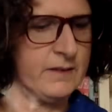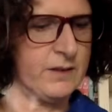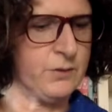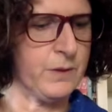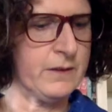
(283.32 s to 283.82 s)

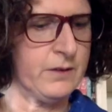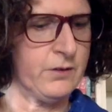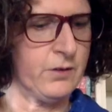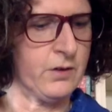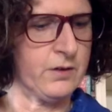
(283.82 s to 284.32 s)
the
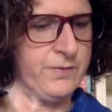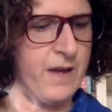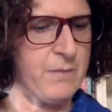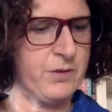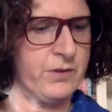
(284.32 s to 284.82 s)
23rd of
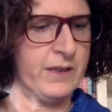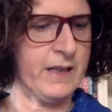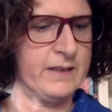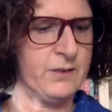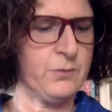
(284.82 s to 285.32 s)
February,
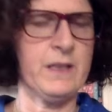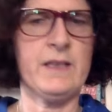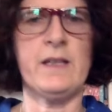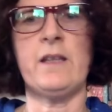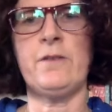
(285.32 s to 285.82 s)
and the
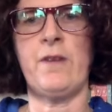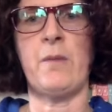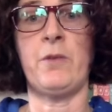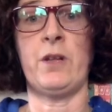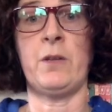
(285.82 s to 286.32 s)
28th of
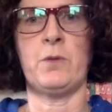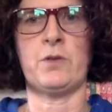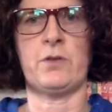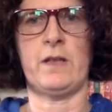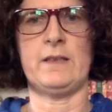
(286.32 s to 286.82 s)
February
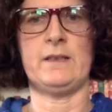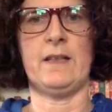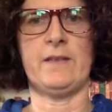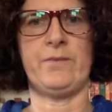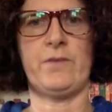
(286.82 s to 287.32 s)
was already
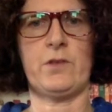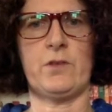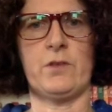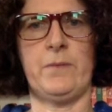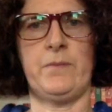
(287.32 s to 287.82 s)
done.
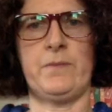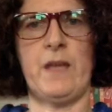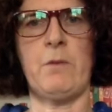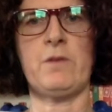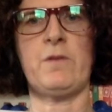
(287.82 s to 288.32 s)
So
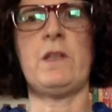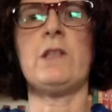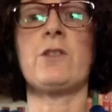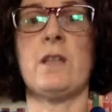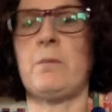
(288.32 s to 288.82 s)
that was
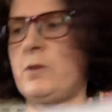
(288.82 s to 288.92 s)
finish number